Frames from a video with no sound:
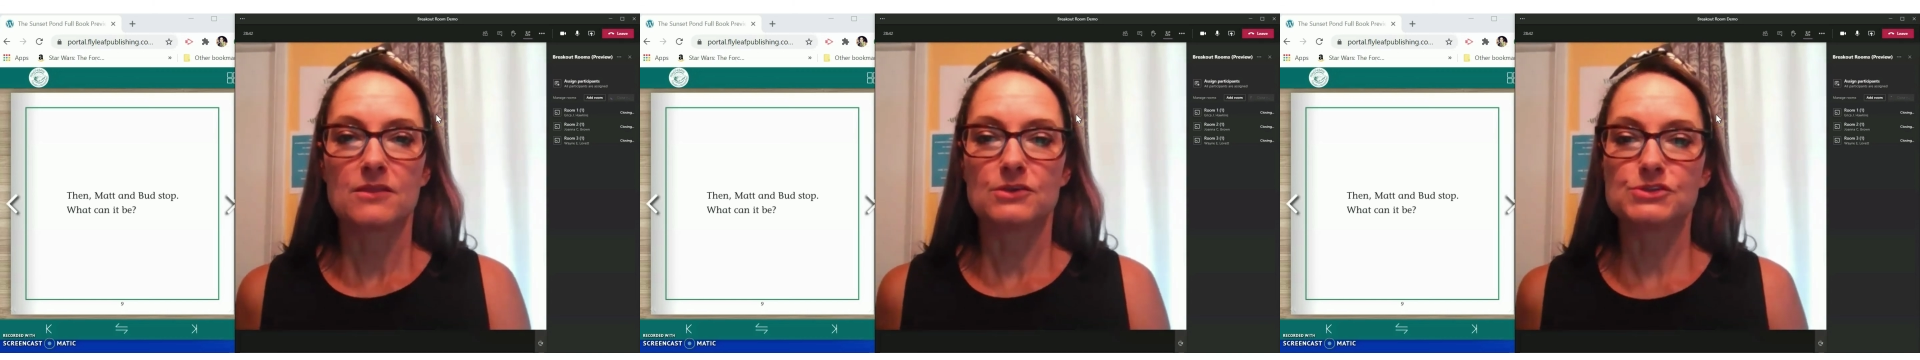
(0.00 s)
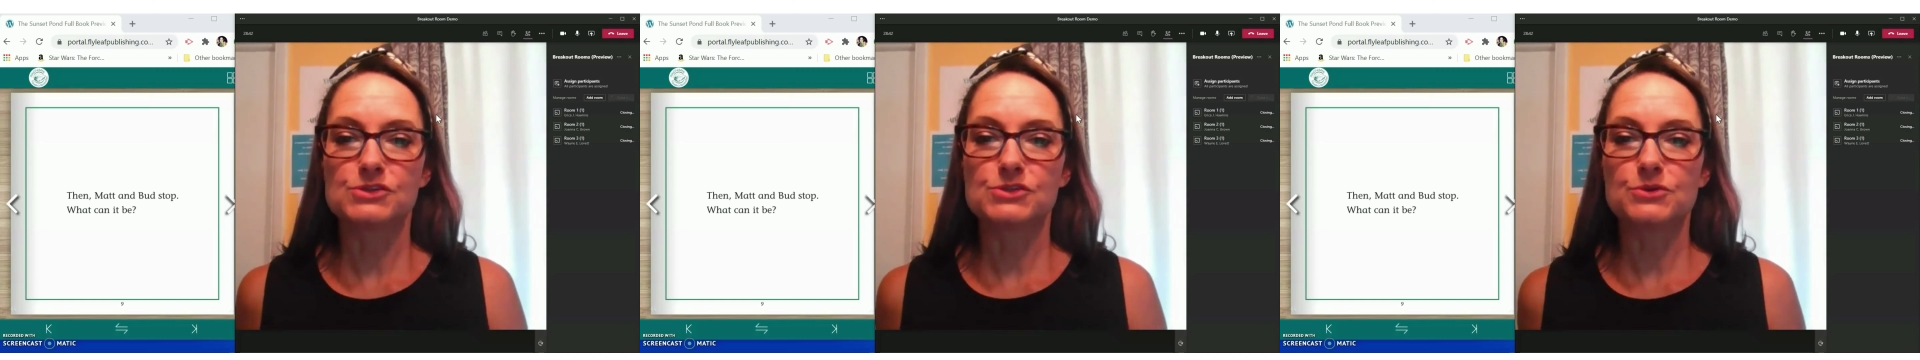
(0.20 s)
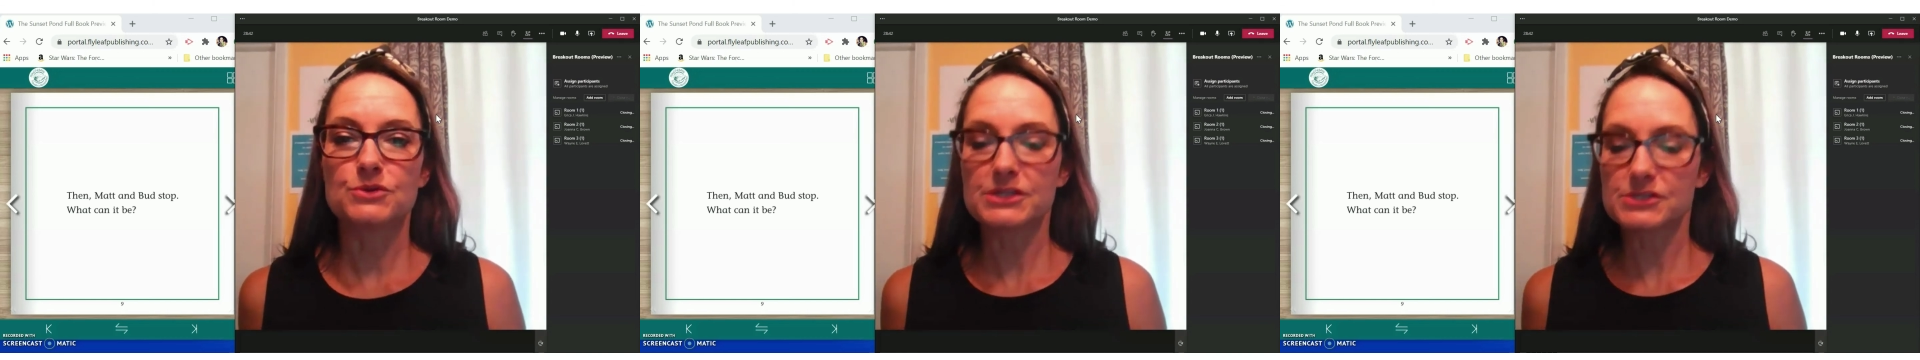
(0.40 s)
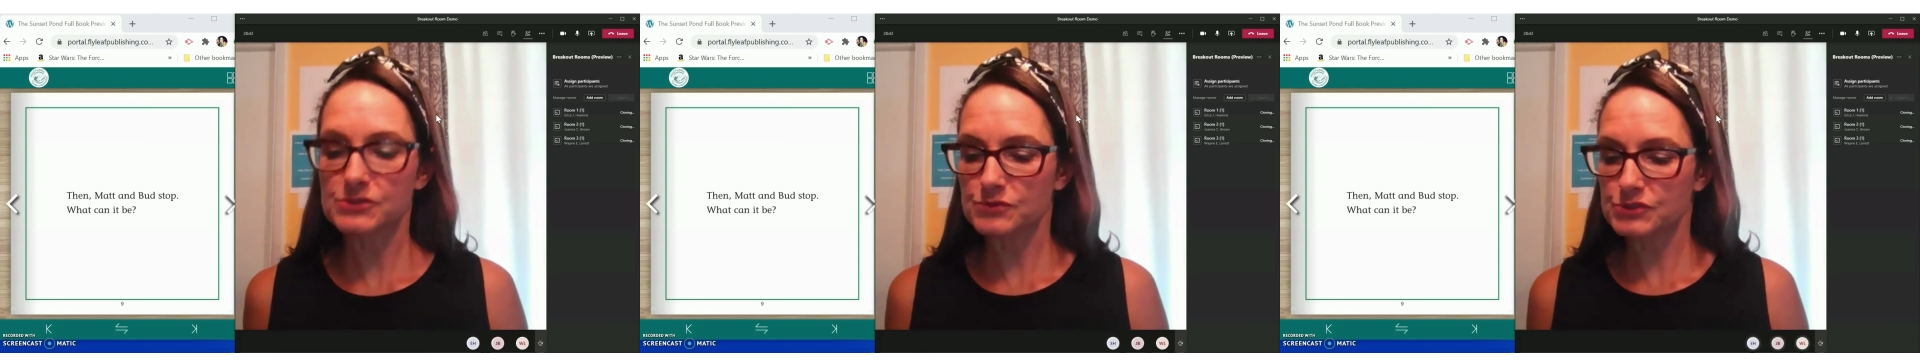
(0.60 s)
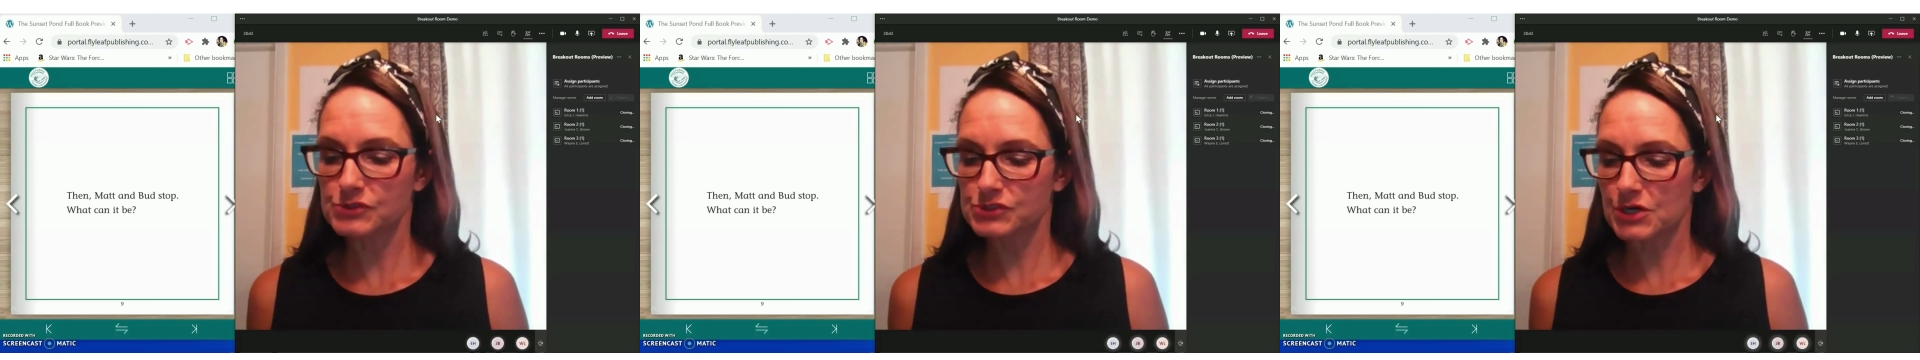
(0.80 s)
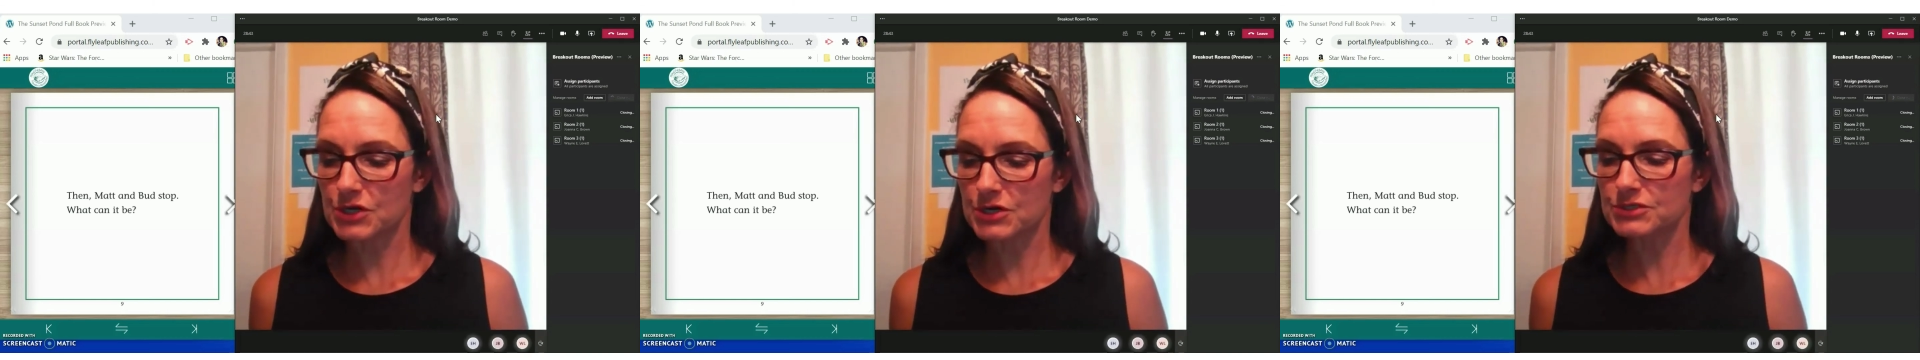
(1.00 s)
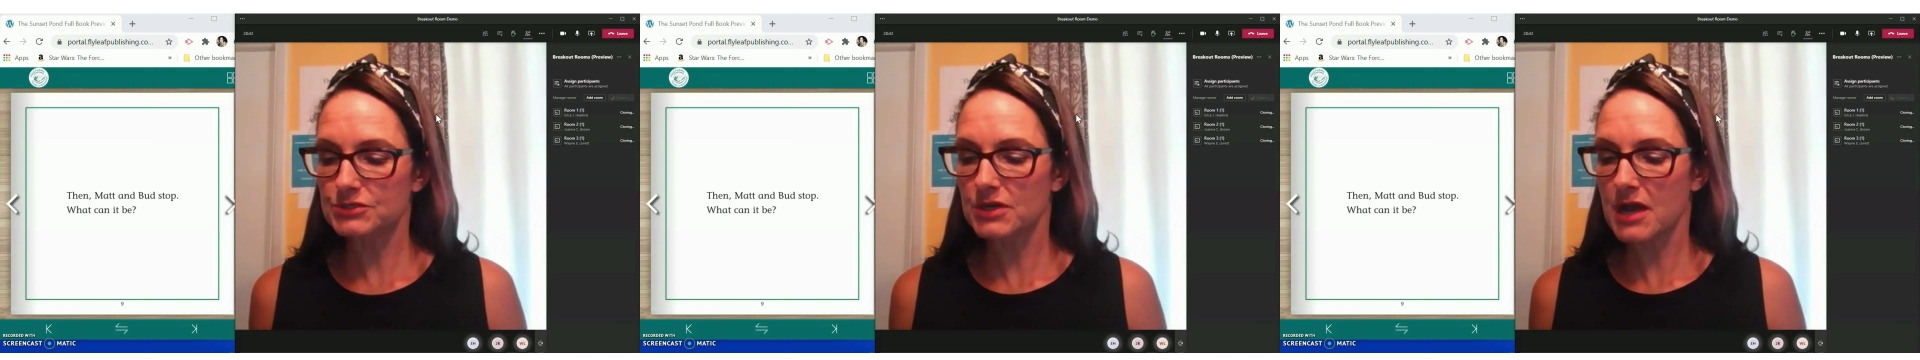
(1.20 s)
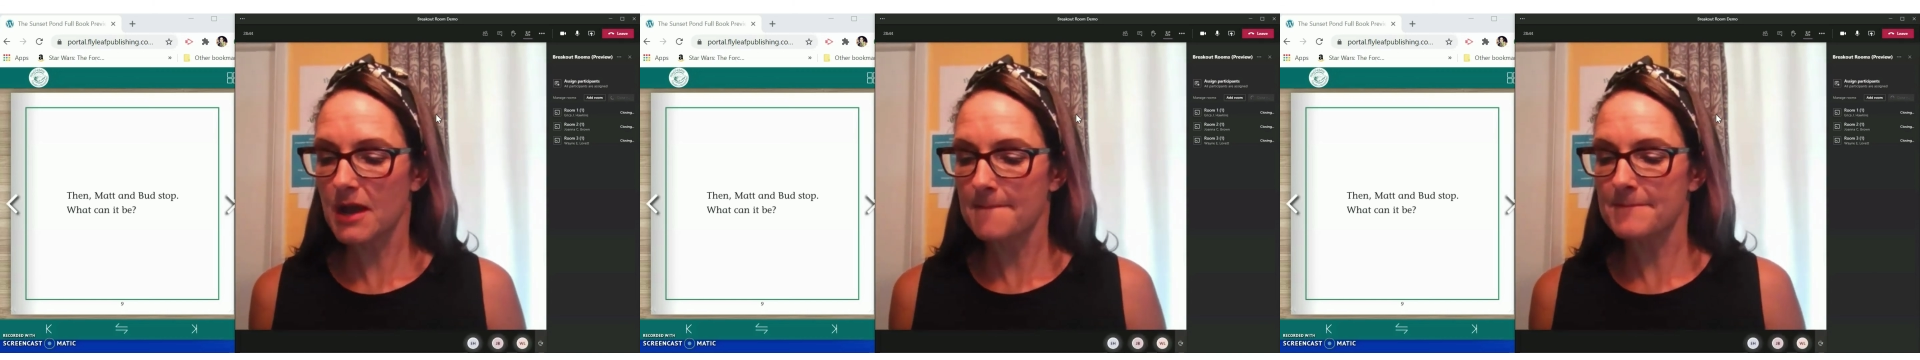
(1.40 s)
The students will start
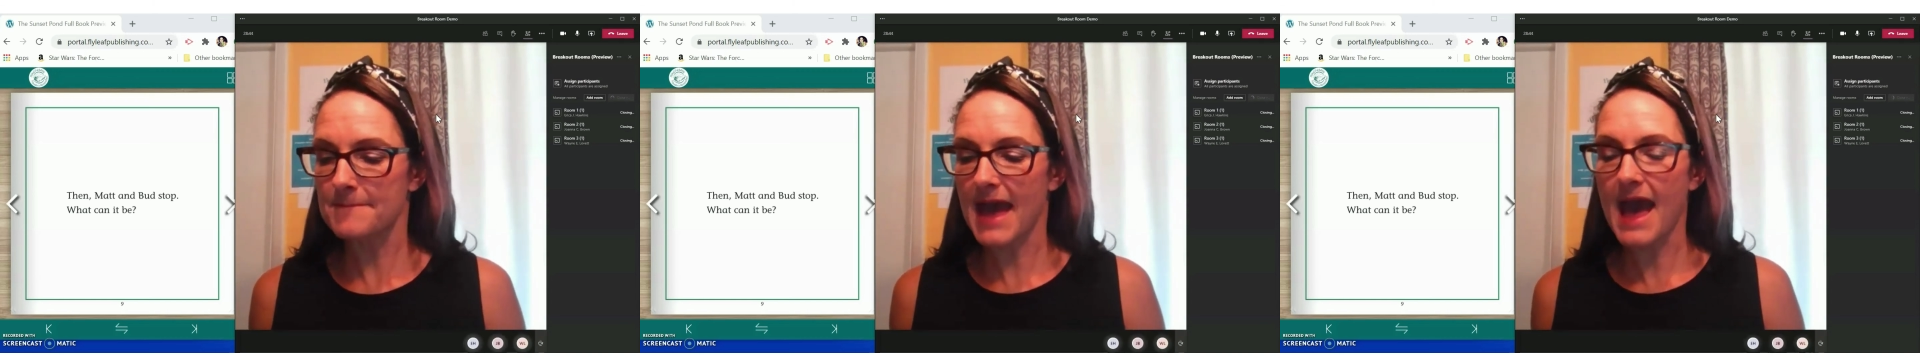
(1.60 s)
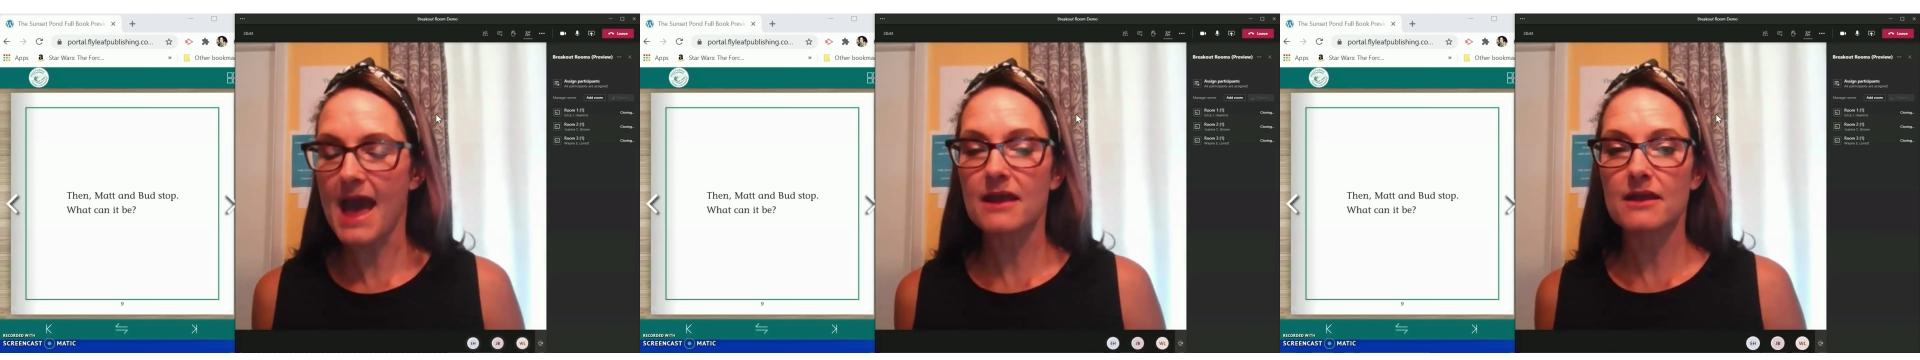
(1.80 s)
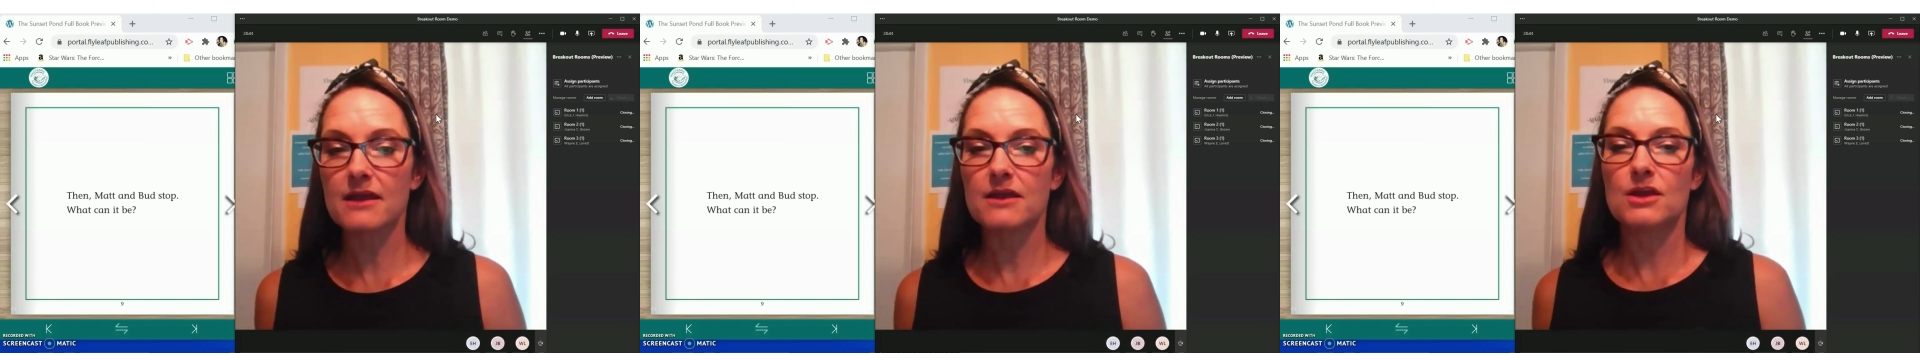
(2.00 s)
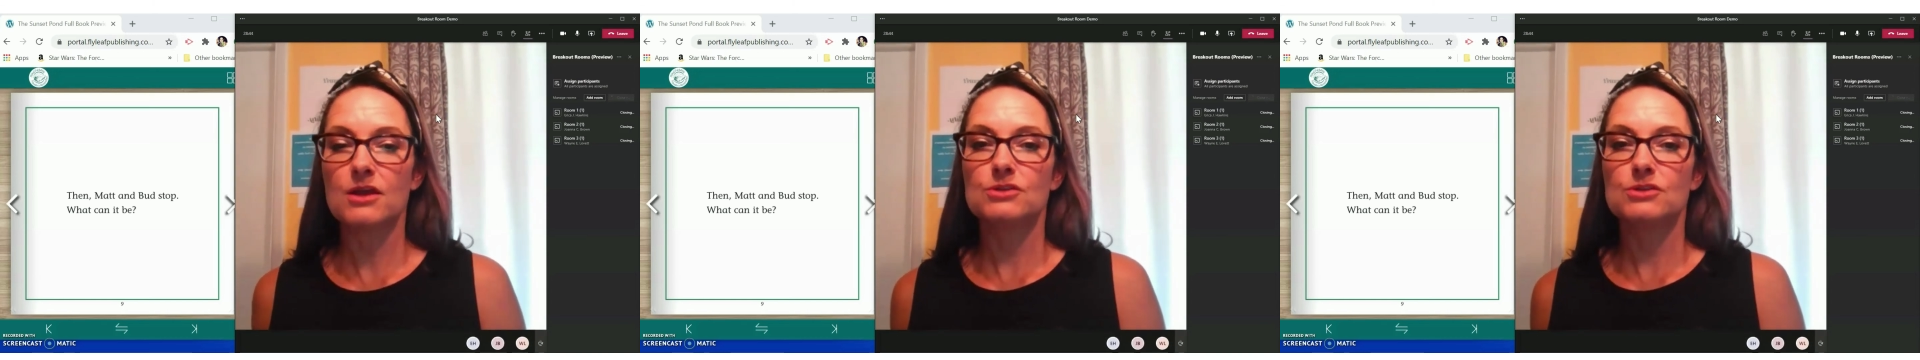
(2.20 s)
to come back